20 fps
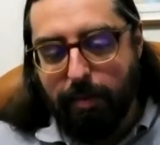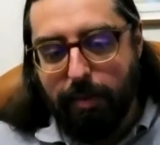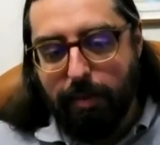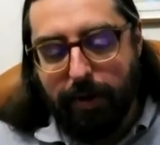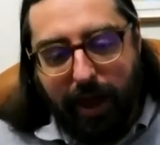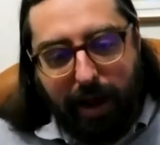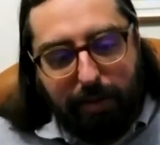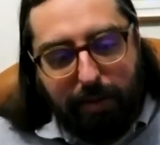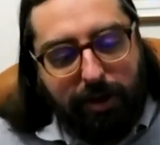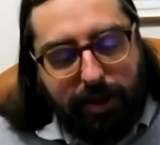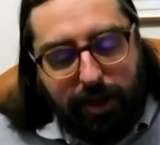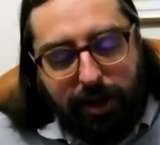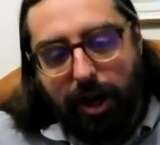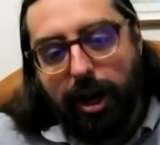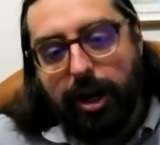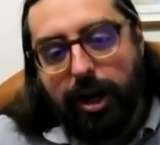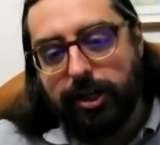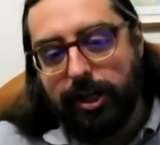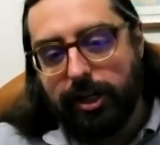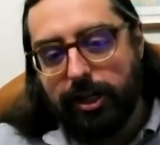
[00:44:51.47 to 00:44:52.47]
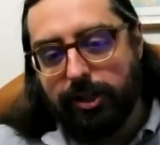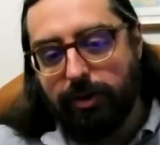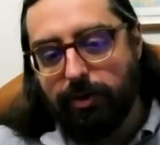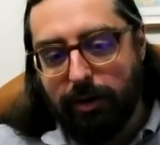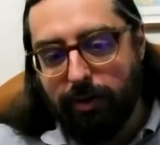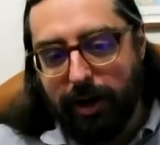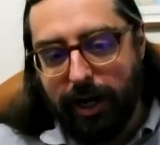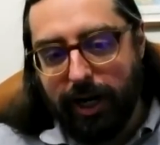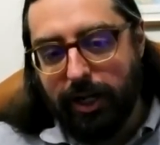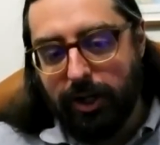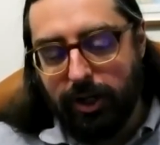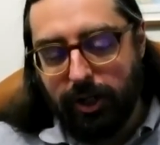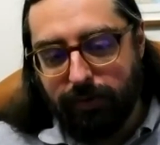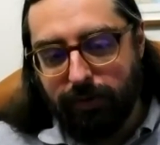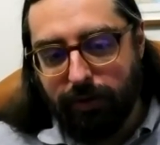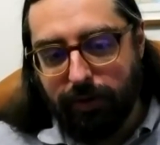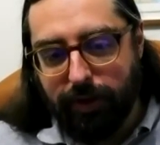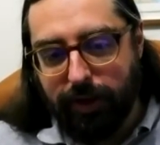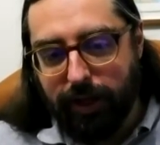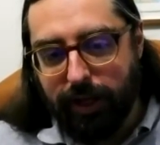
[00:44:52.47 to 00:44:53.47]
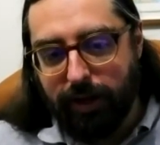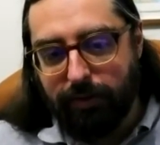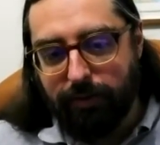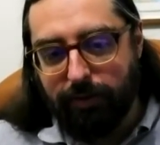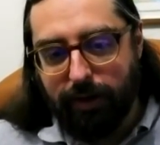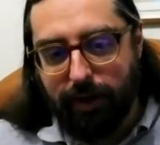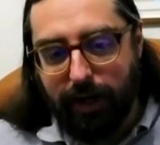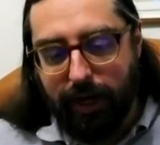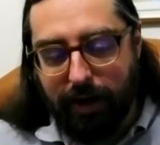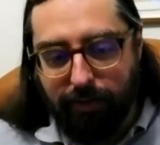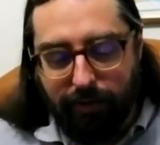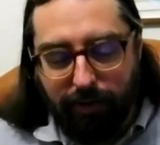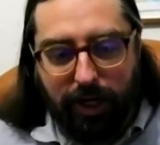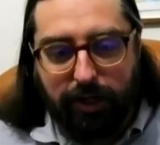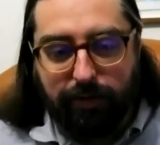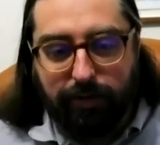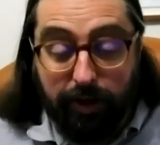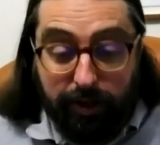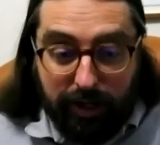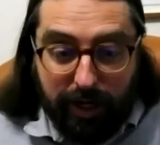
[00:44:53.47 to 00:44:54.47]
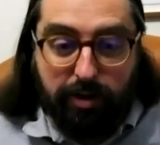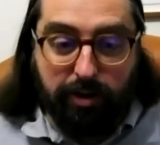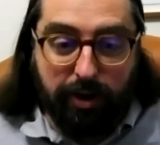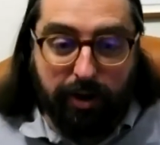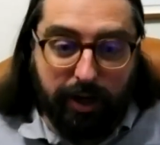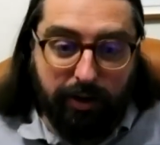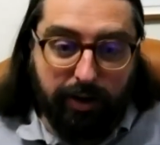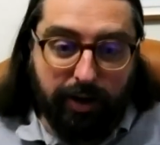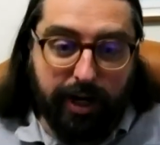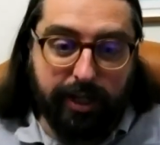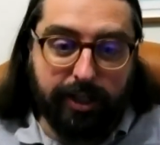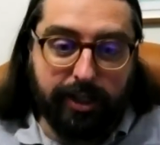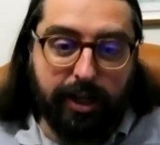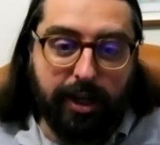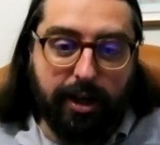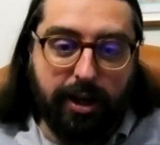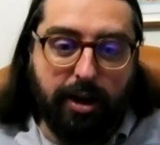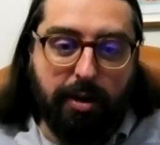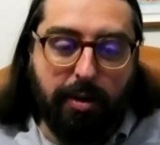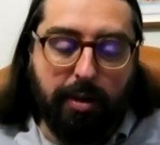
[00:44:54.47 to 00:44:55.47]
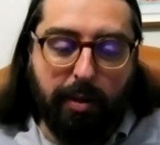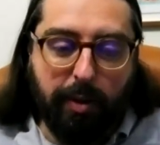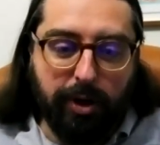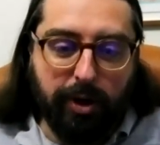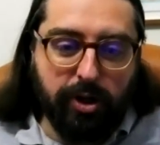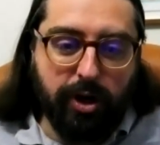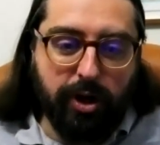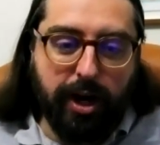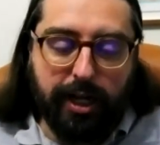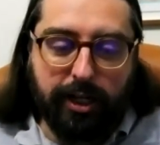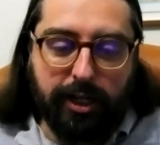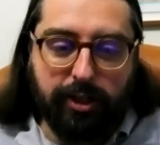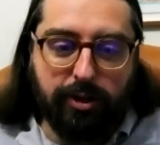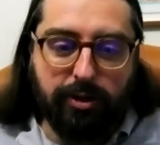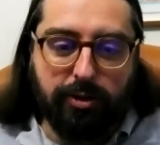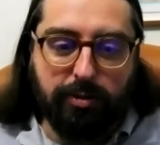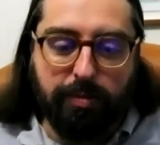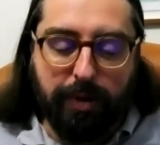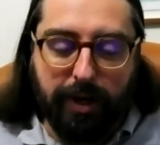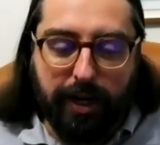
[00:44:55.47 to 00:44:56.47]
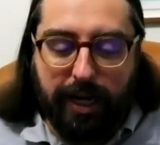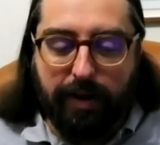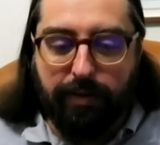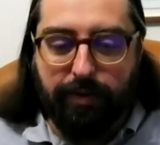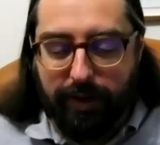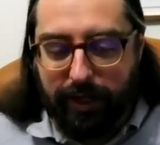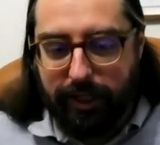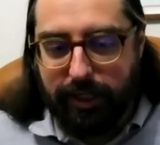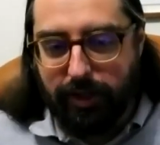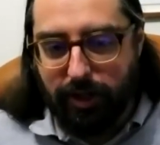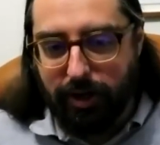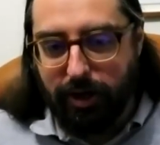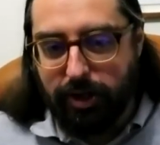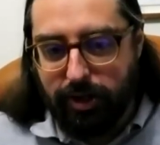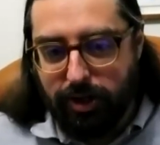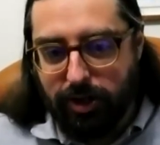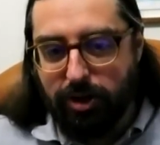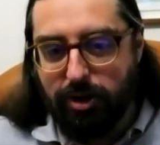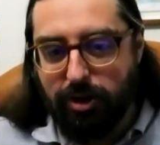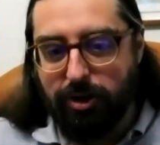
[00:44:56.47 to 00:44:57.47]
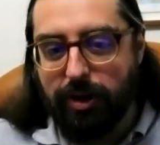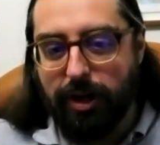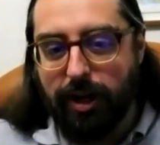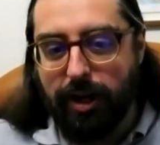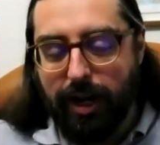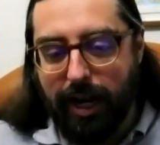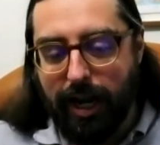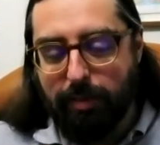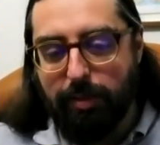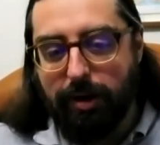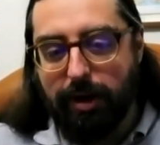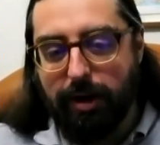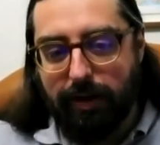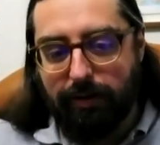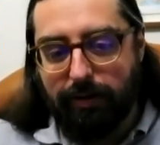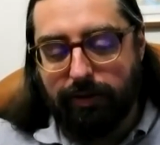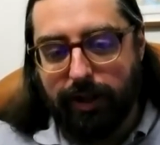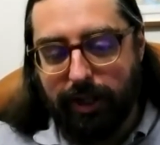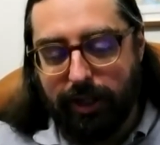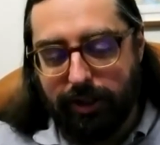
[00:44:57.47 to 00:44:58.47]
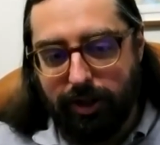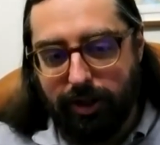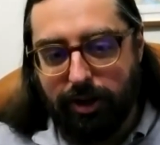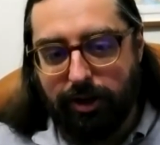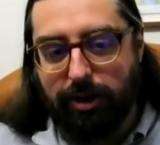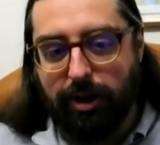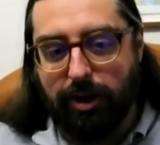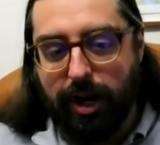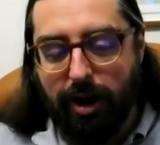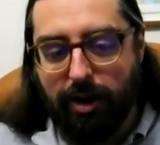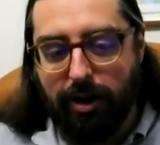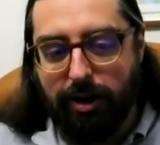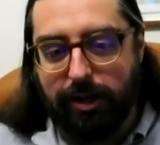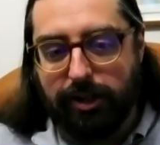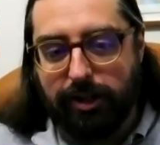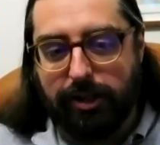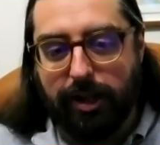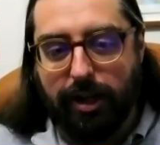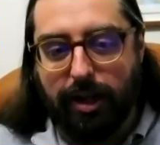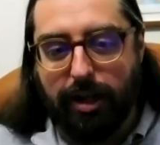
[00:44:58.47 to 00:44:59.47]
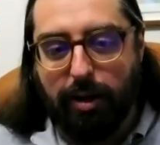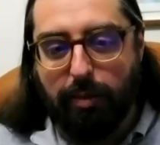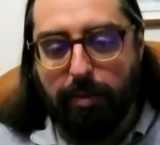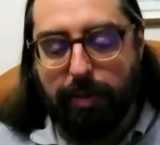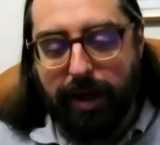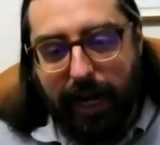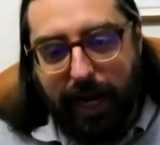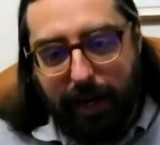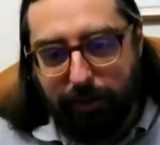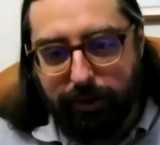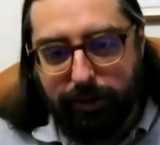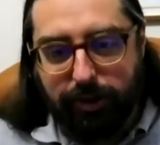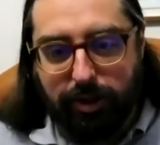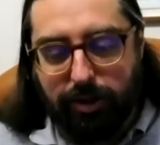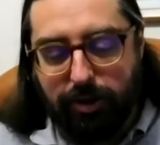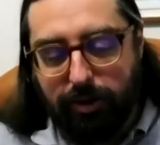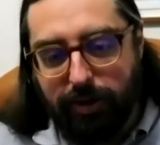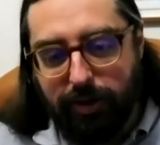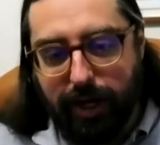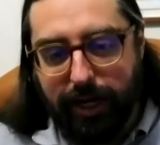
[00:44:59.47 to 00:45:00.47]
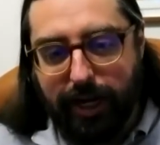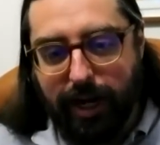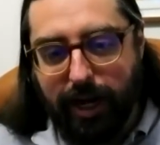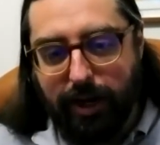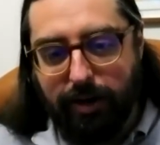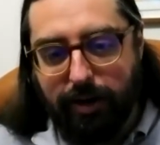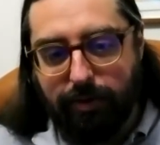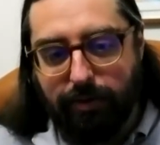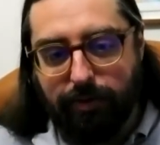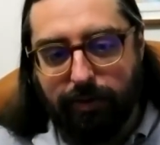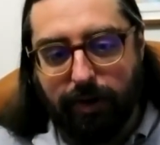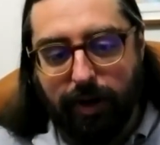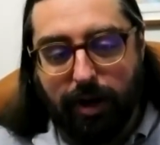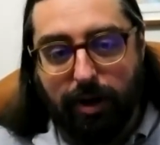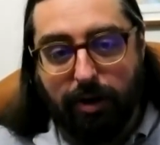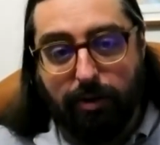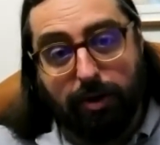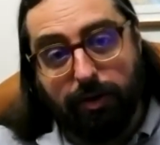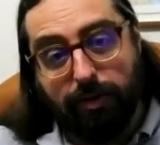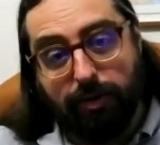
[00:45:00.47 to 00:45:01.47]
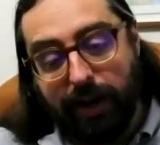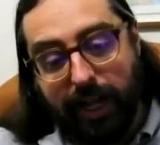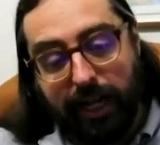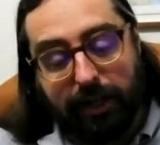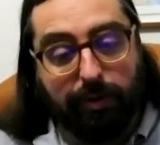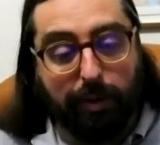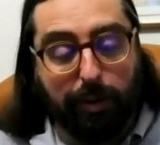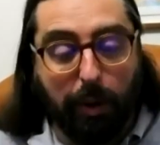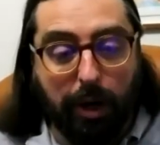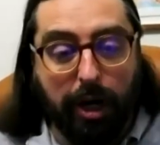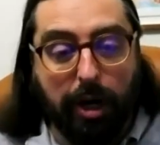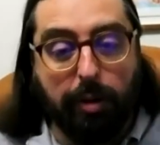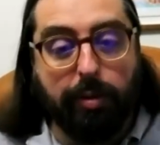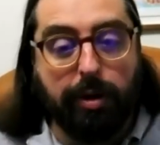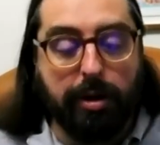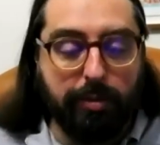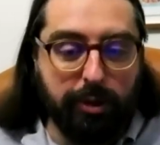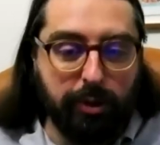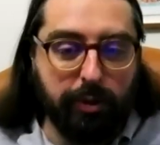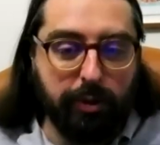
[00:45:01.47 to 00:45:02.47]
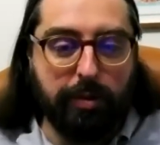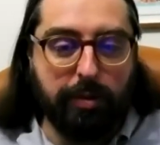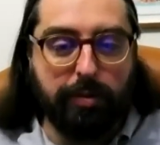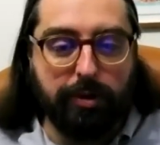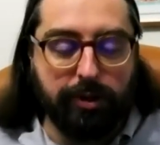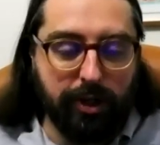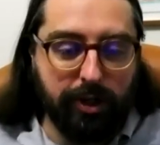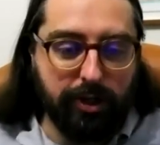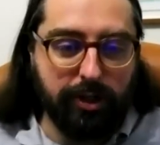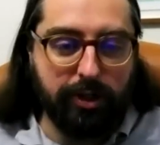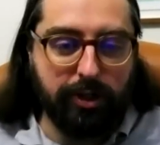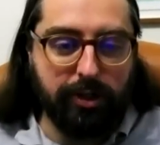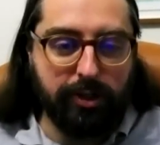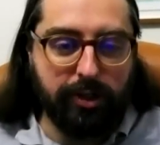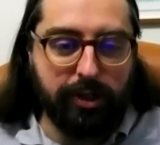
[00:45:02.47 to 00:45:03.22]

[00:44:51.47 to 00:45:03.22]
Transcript: But that methodology is a really useful thing in philosophy generally, right? When we're trying to believe things that are true and believe things that are coherent, being able to do that kind of reflective equilibrium between positions